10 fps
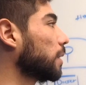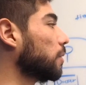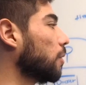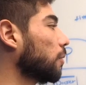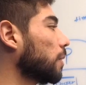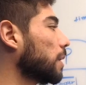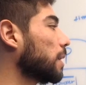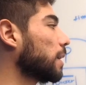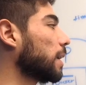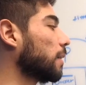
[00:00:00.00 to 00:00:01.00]

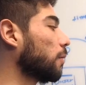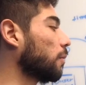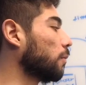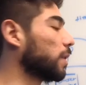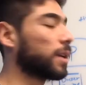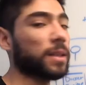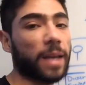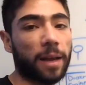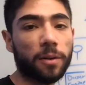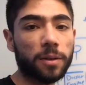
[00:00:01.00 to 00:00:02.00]
Notary with
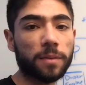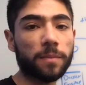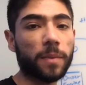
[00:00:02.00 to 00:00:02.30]
containers.